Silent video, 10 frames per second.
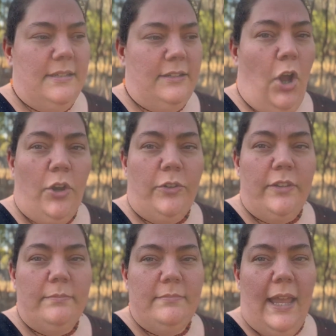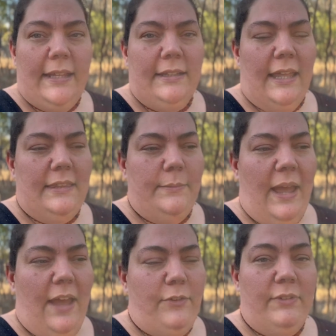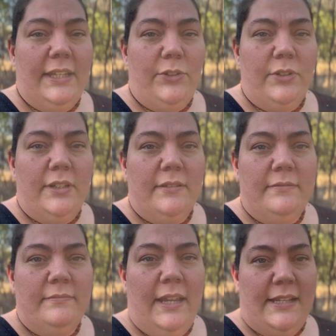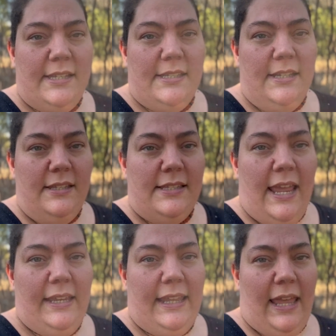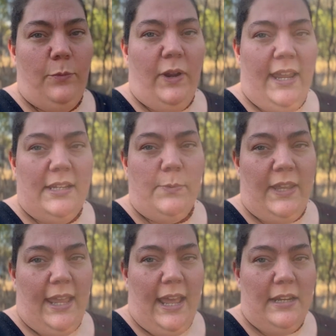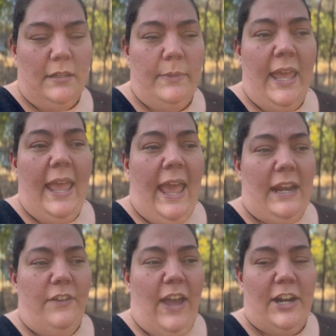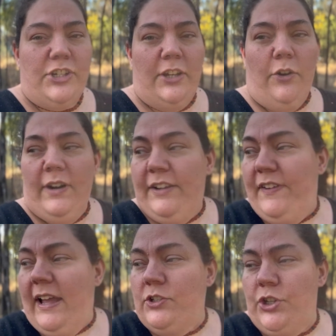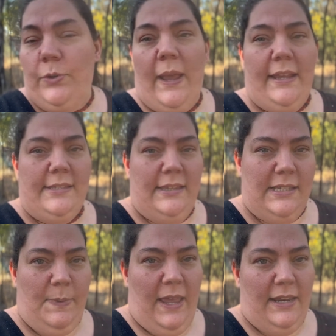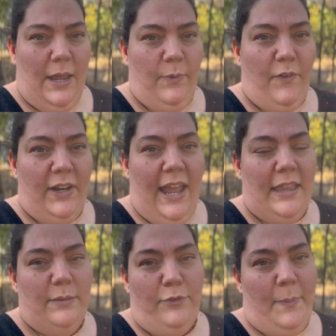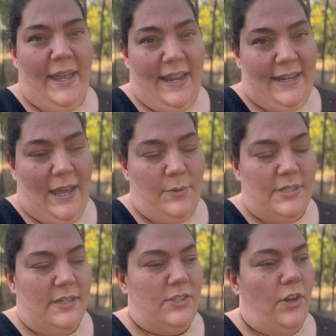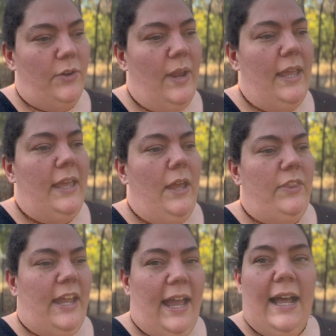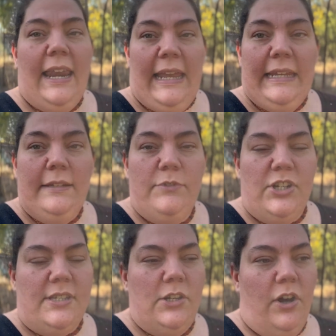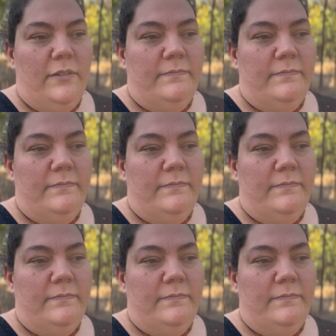coddle them and let them have a really good existence and get what eggs we get out of them. And I've actually already found 2 eggs in this pen, and we've only had them for about 8 hours. So they are laying, just not